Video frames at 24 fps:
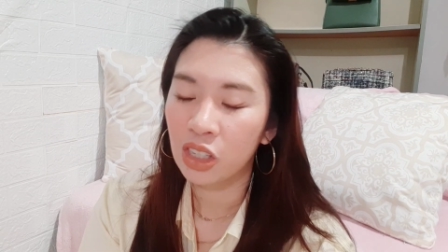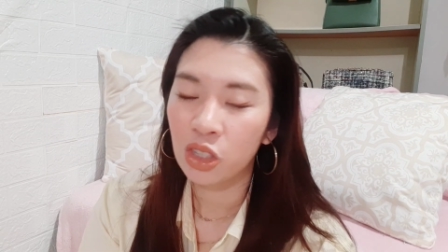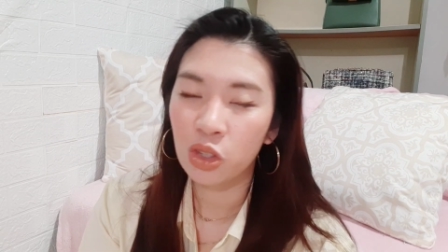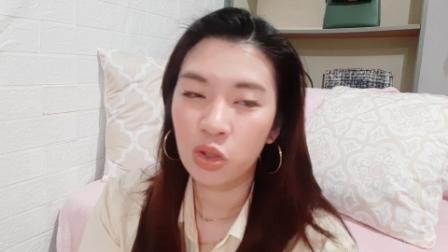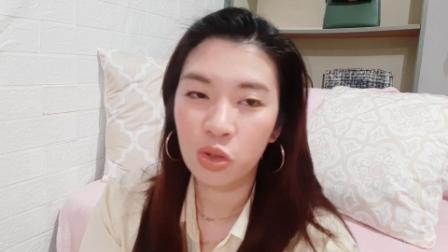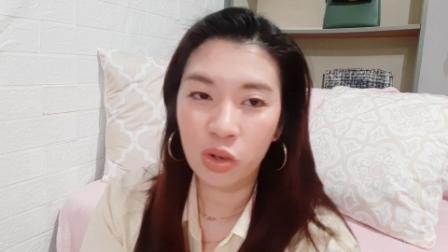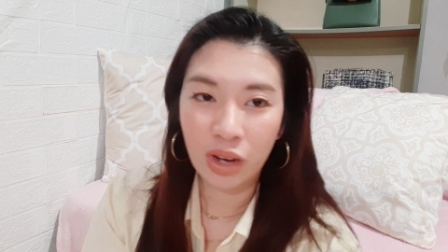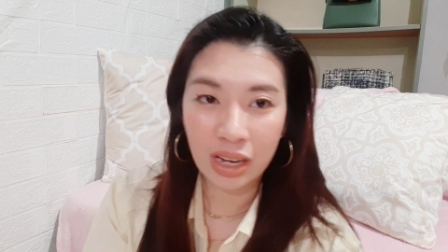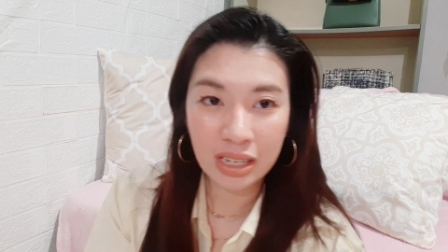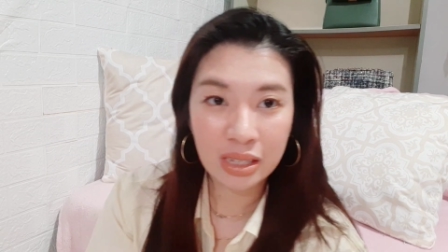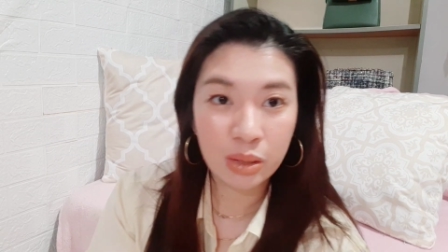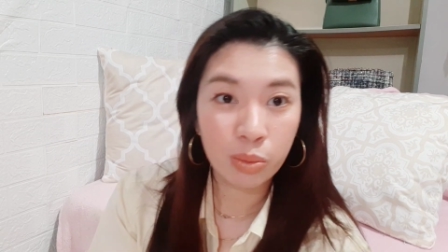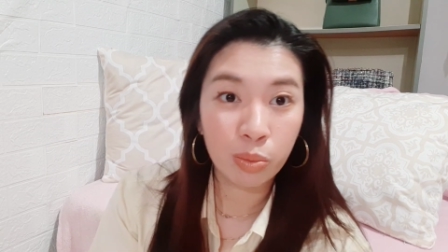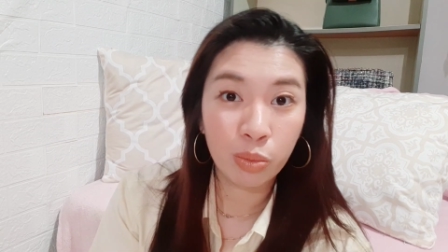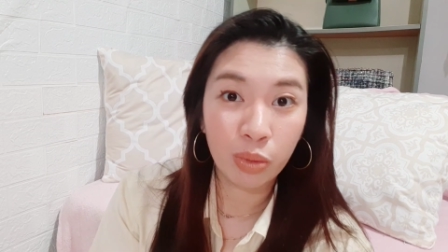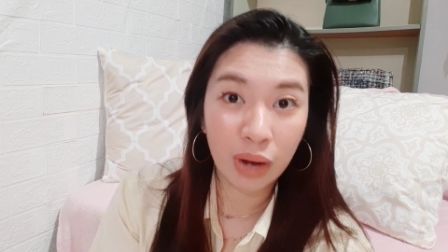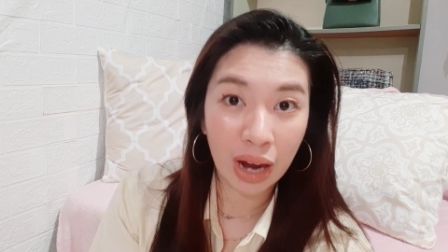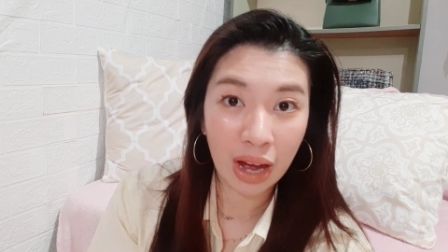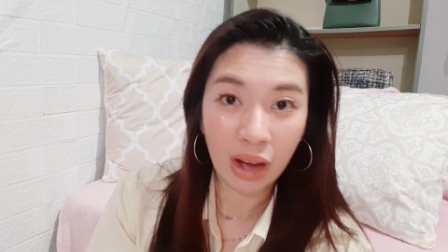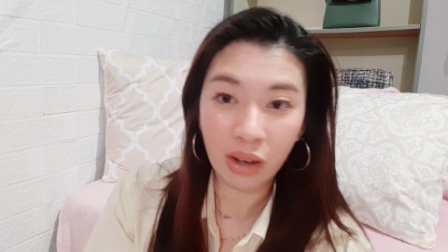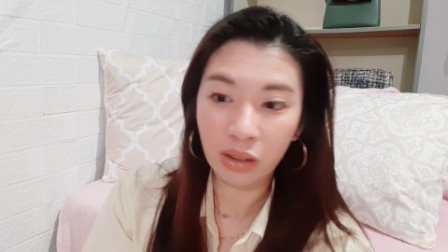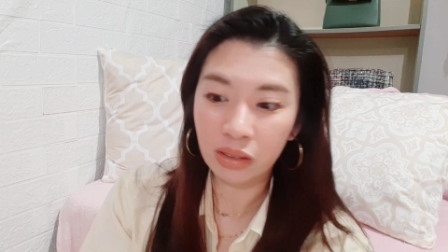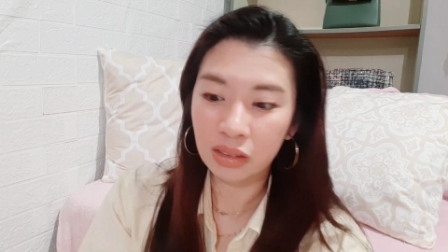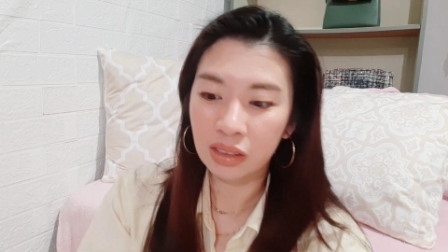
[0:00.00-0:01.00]
dress
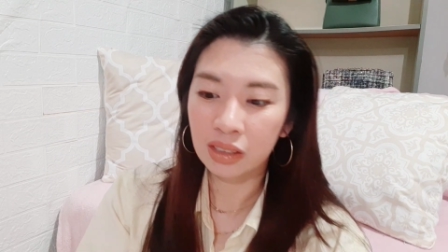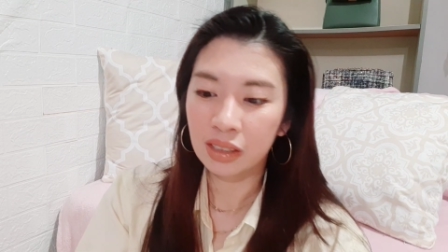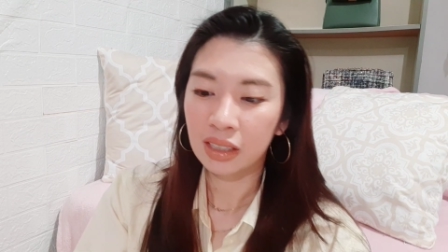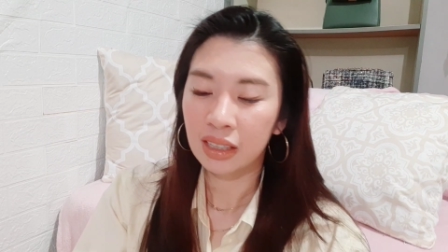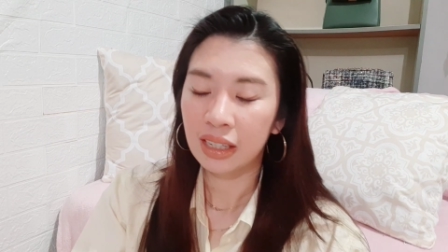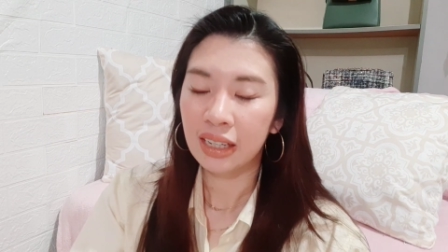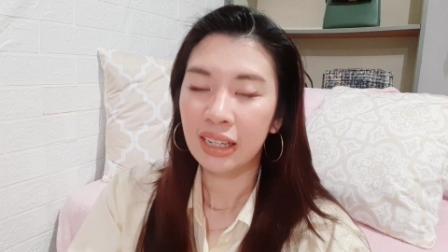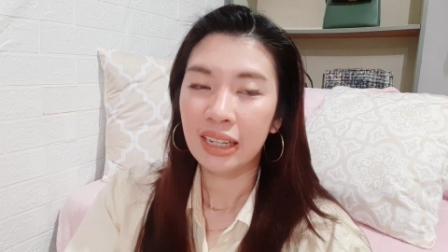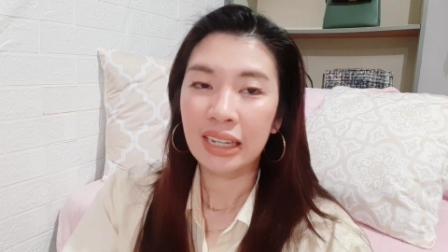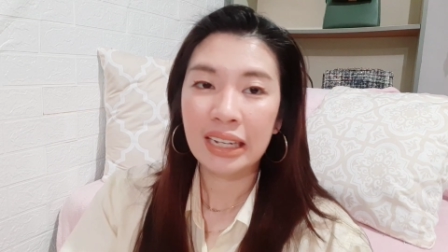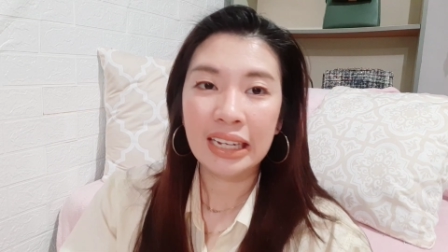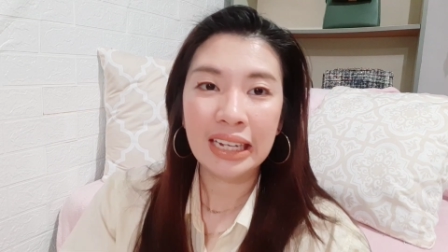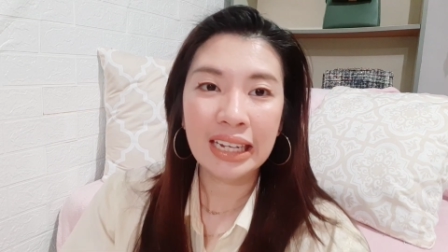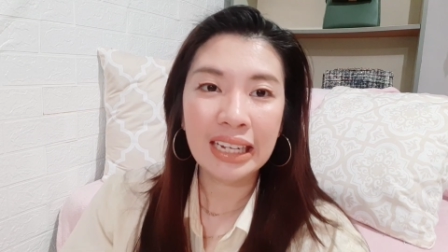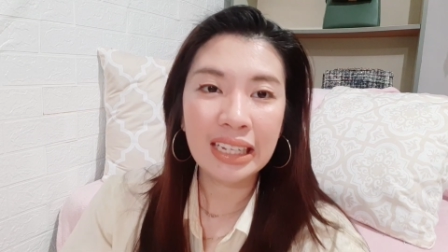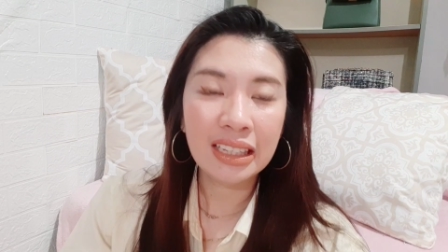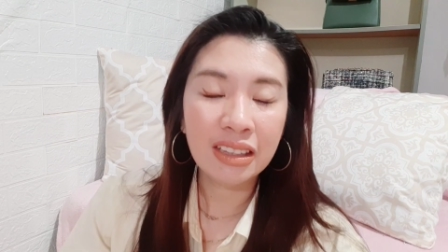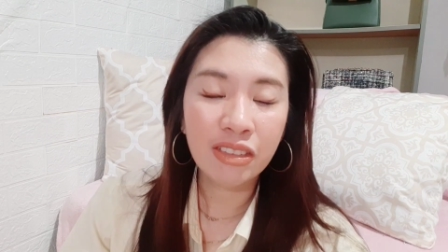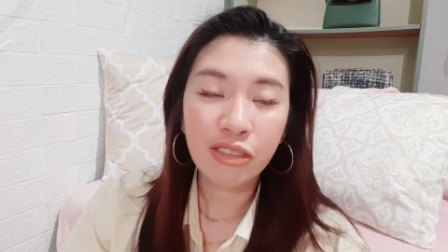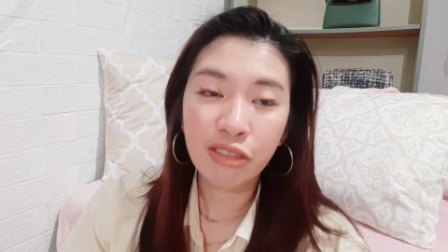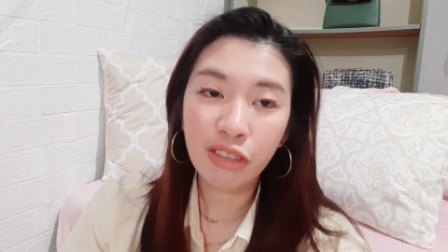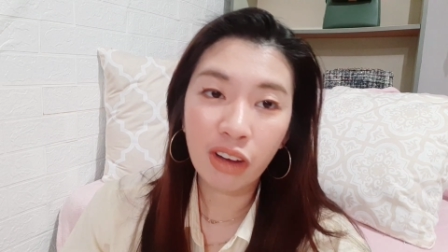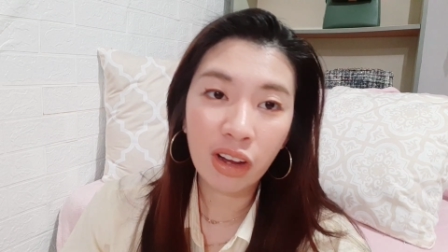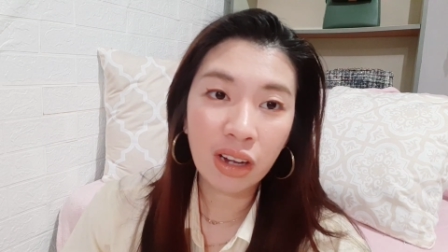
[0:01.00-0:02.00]
brown
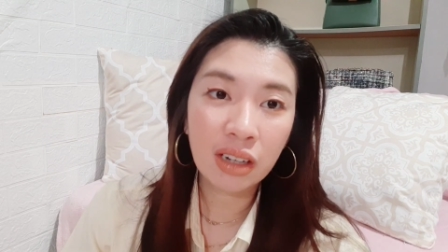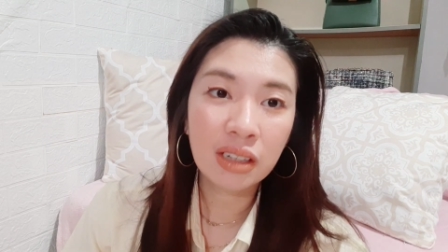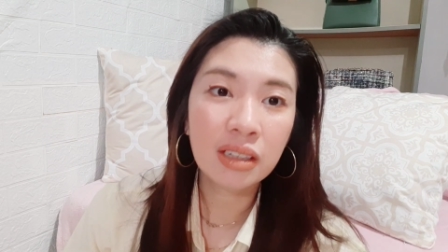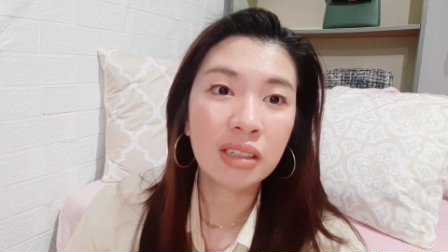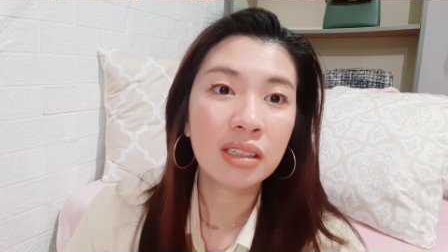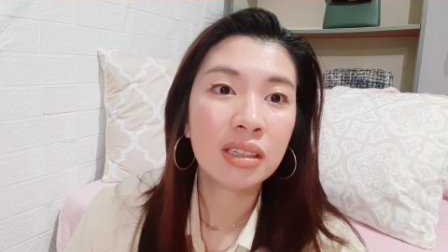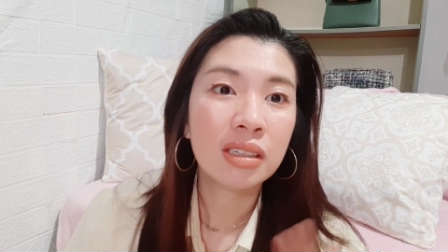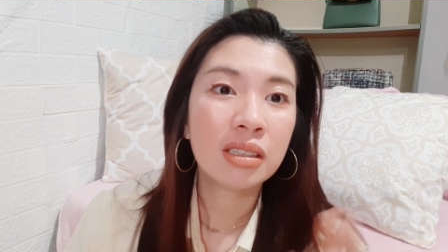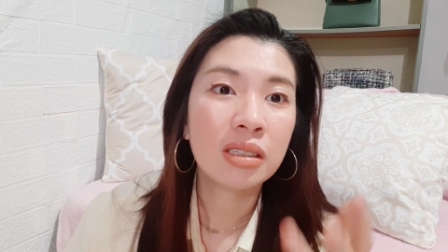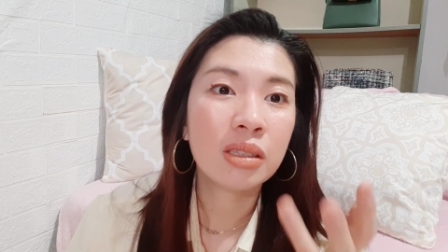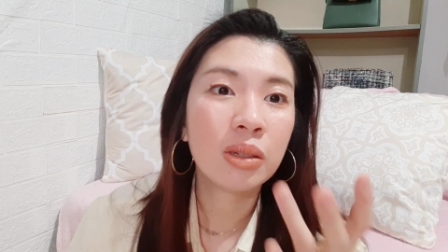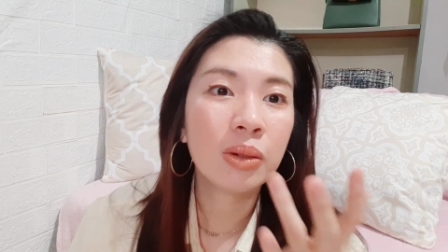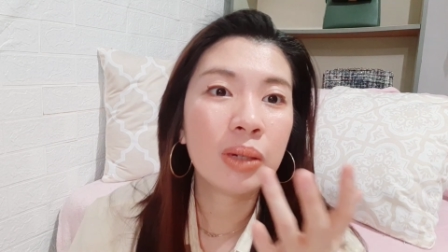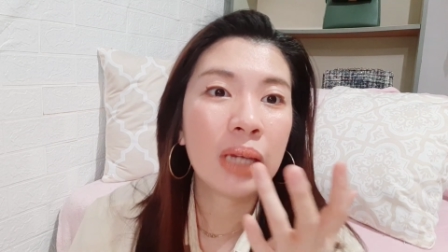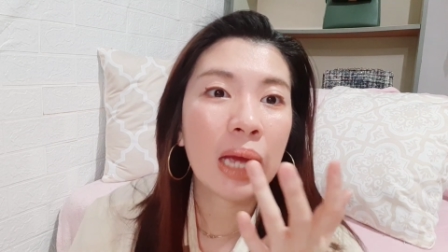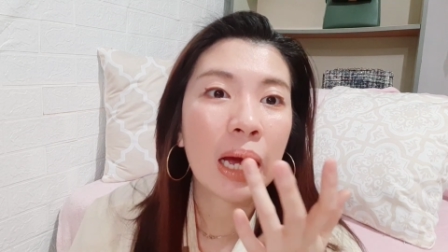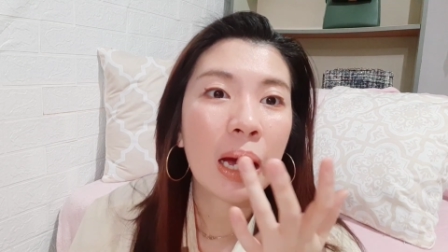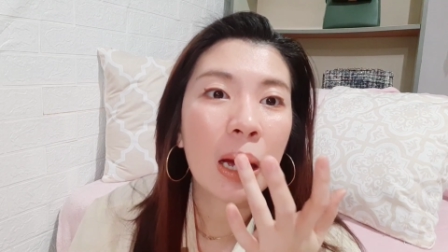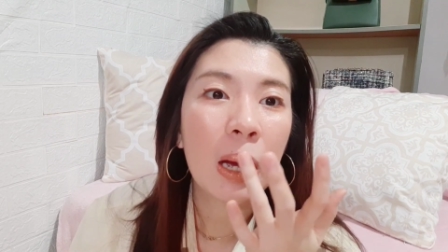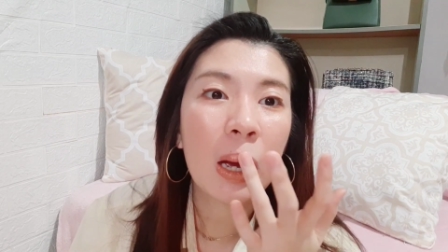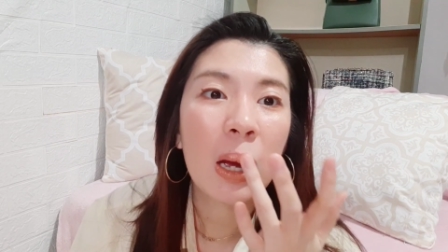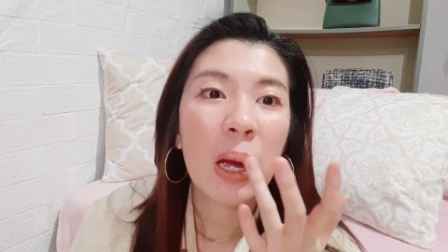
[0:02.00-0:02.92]
in fall so yeah